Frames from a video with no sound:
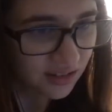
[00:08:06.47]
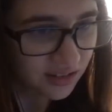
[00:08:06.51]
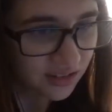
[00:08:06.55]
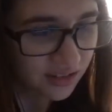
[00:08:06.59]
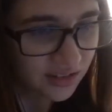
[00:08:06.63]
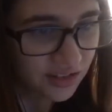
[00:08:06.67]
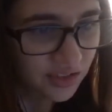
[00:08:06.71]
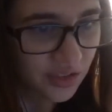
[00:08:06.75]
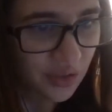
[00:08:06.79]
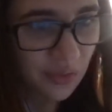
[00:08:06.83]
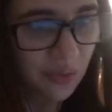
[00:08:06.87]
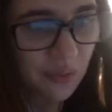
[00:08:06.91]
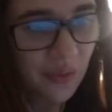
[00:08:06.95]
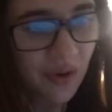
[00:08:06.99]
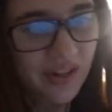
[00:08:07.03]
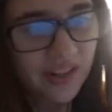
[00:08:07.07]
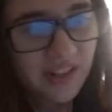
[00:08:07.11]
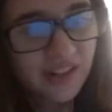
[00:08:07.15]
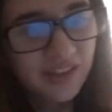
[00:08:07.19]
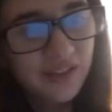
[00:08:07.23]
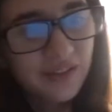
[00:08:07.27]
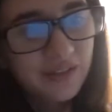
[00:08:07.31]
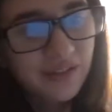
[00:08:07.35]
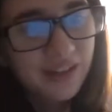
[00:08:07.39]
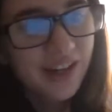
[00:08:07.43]
So 1
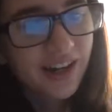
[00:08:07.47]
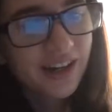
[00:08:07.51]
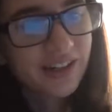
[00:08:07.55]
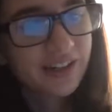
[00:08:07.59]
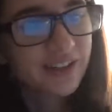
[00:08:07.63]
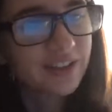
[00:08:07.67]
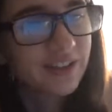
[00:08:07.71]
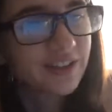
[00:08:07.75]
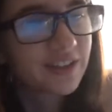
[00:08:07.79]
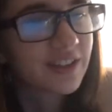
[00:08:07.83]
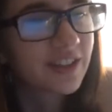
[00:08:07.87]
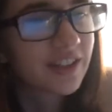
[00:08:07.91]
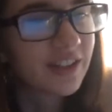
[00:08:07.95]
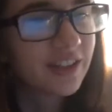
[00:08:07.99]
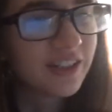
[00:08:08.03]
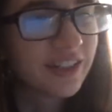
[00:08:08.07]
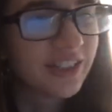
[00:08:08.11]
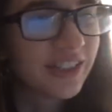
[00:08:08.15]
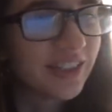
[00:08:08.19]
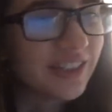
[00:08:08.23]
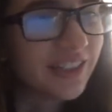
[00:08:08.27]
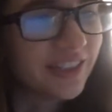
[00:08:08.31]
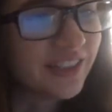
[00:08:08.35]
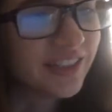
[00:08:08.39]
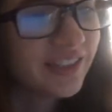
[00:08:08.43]
in
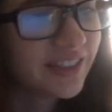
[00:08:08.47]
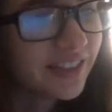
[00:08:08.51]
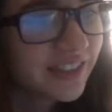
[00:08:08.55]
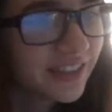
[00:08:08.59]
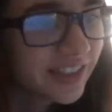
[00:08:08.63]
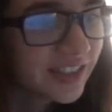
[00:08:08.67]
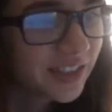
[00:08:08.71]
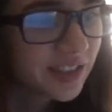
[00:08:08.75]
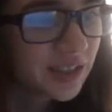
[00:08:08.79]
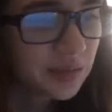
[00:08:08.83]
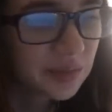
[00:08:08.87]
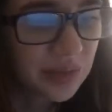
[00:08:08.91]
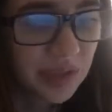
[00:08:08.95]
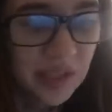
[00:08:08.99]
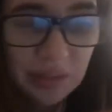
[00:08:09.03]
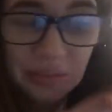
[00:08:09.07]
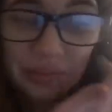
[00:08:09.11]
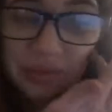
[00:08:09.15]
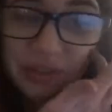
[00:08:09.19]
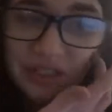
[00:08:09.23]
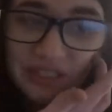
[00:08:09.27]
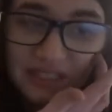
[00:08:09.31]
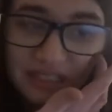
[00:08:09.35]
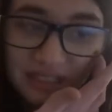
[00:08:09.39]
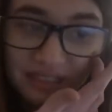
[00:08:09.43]
330
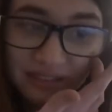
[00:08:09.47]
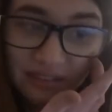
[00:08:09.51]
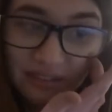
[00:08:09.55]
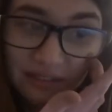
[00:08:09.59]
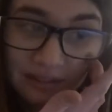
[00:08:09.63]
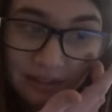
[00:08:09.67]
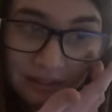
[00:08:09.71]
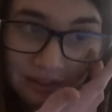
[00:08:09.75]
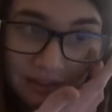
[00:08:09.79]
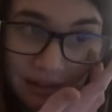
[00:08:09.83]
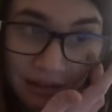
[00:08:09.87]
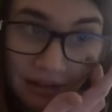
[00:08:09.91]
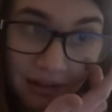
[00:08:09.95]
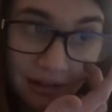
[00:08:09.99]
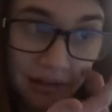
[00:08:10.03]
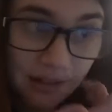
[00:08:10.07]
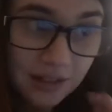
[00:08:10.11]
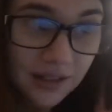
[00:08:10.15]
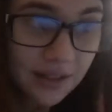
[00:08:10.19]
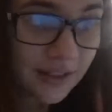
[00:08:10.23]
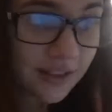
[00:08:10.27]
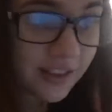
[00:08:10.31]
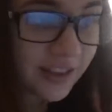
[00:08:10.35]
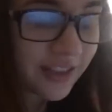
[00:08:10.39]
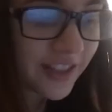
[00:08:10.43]
people
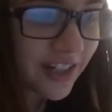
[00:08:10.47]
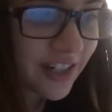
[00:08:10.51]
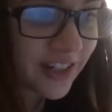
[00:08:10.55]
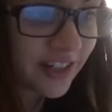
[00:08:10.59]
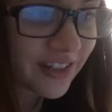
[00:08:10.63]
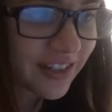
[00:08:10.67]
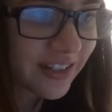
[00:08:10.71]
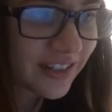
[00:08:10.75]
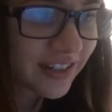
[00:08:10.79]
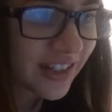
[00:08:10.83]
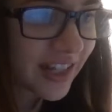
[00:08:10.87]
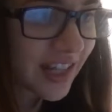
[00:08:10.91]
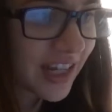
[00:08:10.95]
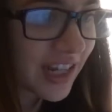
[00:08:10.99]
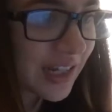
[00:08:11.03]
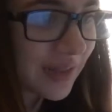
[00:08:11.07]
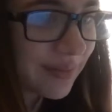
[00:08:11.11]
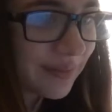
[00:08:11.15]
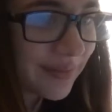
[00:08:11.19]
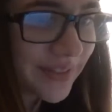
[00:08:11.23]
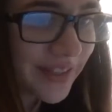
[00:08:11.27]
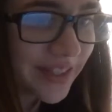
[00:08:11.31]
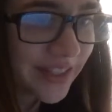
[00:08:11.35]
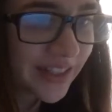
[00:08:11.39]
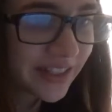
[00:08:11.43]
share the
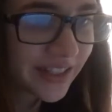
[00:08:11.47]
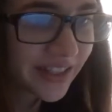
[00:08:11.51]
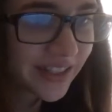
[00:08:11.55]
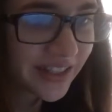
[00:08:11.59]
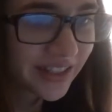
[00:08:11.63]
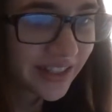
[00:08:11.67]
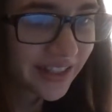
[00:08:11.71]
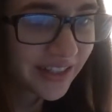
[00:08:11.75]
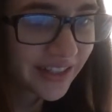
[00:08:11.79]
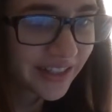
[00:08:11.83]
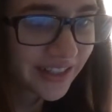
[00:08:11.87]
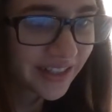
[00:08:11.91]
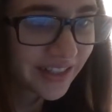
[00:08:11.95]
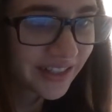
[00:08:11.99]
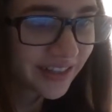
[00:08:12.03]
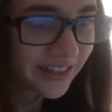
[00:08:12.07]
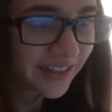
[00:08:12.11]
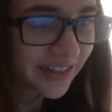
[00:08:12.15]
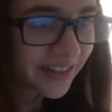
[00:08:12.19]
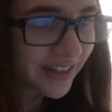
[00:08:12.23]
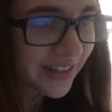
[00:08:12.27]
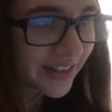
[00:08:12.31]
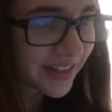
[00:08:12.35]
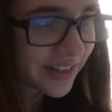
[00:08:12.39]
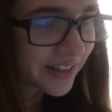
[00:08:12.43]
same
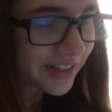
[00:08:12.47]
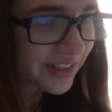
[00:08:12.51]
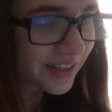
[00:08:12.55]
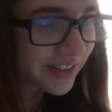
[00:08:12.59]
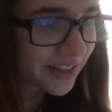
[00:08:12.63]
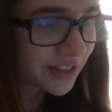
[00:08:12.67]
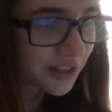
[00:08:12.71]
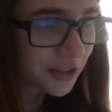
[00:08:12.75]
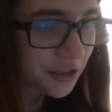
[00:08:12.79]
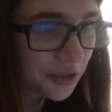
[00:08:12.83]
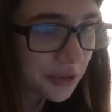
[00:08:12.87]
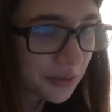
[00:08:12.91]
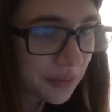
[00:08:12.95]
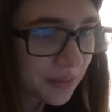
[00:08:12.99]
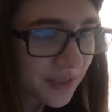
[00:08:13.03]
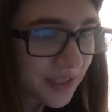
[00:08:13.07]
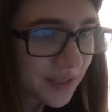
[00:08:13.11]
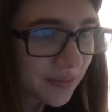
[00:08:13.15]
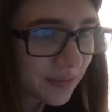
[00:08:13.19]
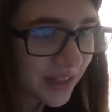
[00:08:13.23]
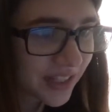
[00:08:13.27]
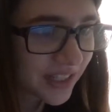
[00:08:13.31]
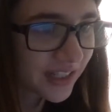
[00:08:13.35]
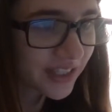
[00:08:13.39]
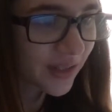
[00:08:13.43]
group as
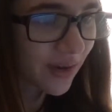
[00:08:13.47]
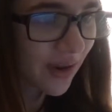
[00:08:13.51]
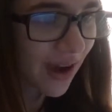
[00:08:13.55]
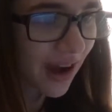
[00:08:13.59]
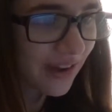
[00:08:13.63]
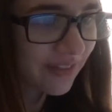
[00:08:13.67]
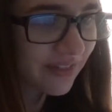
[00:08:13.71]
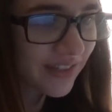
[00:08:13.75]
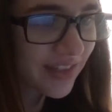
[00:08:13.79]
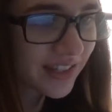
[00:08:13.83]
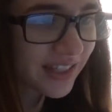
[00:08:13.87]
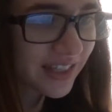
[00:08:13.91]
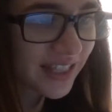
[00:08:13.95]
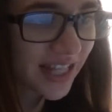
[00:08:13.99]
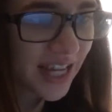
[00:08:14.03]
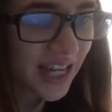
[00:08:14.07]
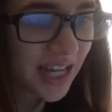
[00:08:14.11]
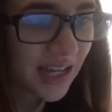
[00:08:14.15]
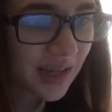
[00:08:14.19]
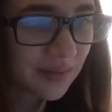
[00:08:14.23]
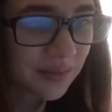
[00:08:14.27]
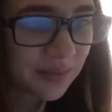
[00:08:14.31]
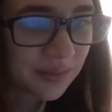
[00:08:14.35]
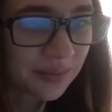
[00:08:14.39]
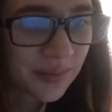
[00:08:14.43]
me, so have the
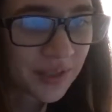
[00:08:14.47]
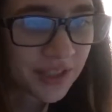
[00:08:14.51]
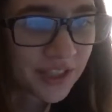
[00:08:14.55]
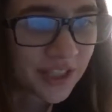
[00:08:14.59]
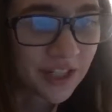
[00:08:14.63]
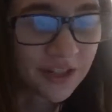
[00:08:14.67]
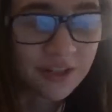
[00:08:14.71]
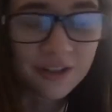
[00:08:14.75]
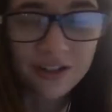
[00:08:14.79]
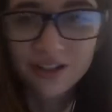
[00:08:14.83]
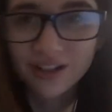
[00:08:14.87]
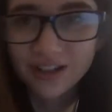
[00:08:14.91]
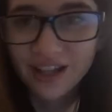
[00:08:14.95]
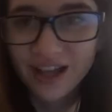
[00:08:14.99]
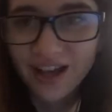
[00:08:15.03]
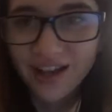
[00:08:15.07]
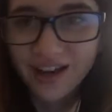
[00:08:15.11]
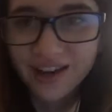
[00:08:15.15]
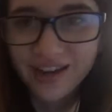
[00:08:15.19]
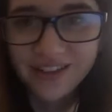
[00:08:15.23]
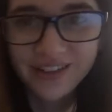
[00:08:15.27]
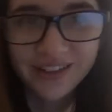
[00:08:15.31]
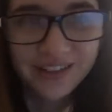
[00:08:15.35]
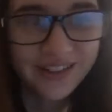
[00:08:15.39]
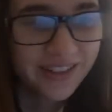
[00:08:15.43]
same maternal
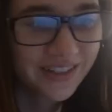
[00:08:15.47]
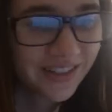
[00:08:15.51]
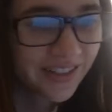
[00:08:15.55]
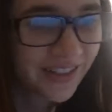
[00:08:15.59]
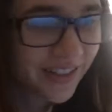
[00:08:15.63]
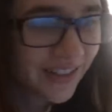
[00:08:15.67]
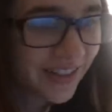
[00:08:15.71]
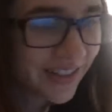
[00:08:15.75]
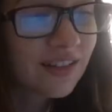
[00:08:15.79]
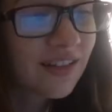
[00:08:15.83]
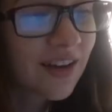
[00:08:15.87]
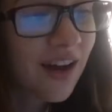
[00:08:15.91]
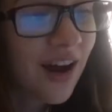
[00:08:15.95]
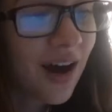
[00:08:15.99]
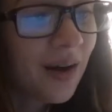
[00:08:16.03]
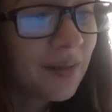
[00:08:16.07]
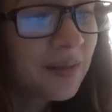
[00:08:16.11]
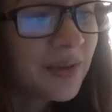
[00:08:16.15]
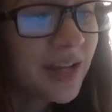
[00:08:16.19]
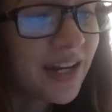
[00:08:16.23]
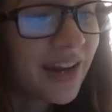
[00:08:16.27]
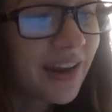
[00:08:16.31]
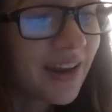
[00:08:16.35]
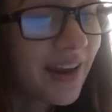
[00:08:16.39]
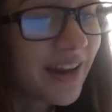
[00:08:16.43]
line.
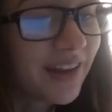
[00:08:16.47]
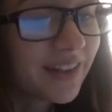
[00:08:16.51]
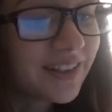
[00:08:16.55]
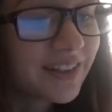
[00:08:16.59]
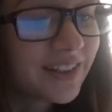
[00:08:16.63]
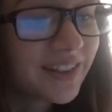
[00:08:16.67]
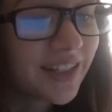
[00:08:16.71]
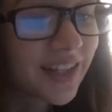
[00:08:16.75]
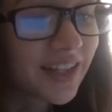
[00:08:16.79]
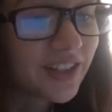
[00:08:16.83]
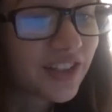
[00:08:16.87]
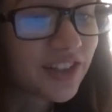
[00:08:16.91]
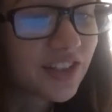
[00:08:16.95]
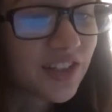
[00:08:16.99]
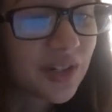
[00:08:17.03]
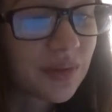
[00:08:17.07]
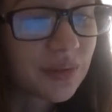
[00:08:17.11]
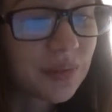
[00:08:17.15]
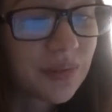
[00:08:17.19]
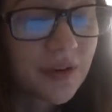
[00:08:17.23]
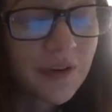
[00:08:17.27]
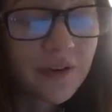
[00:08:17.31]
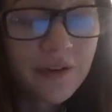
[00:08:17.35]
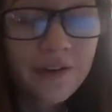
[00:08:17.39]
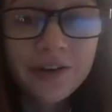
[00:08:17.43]
Common ancestor
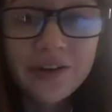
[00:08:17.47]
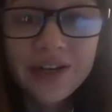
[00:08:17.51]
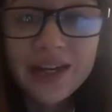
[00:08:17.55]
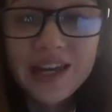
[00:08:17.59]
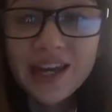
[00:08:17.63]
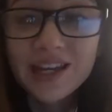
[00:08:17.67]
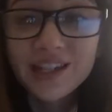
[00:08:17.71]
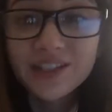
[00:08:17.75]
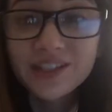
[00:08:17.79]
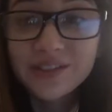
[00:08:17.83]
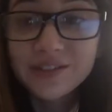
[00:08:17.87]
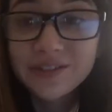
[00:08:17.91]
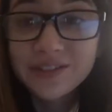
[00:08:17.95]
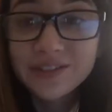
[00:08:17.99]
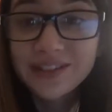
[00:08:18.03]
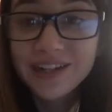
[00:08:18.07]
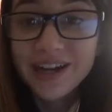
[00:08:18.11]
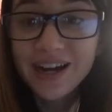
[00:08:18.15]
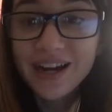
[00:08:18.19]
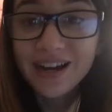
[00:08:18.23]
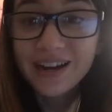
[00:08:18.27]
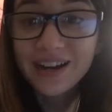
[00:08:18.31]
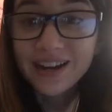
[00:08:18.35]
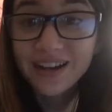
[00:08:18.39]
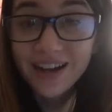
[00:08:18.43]
Marie
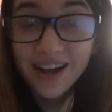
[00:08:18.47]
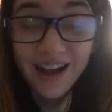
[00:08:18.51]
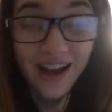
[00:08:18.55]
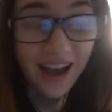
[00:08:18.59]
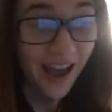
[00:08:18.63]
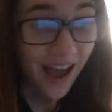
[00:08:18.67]
Antoinette.